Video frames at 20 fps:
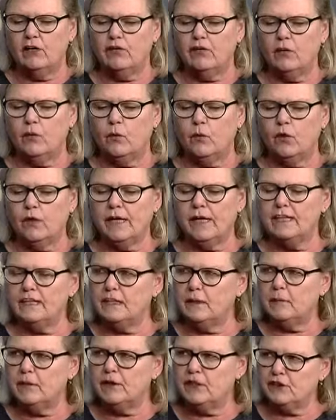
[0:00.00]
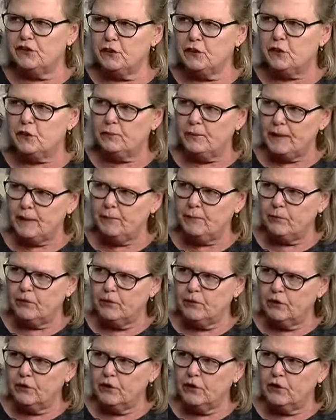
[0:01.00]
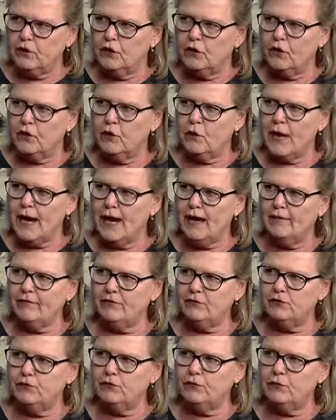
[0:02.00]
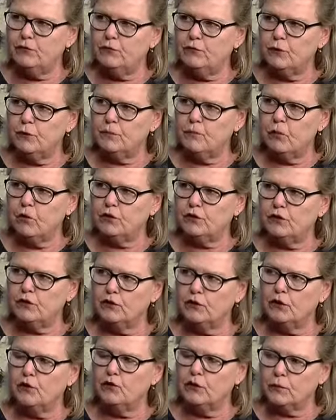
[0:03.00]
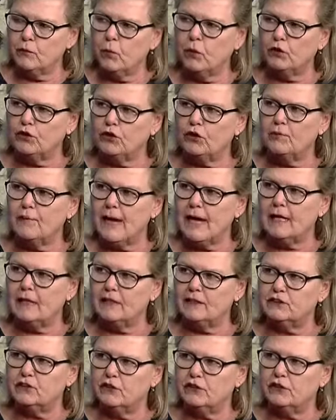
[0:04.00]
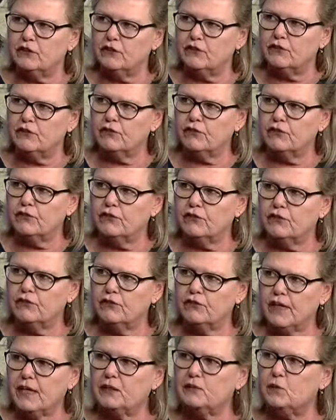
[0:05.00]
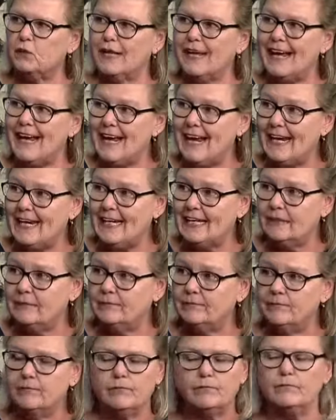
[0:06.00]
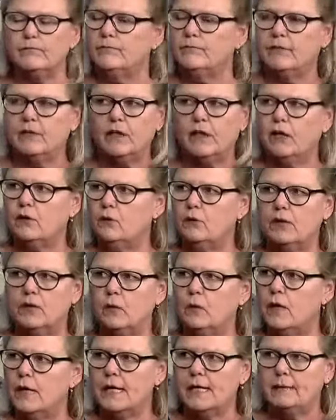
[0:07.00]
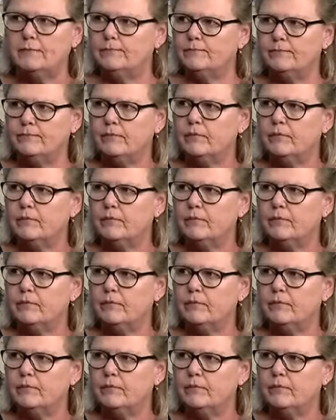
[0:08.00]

the working W-2 people yes. who have to report who report their mileage on their Schedule Car. A. Yes. It went away. It went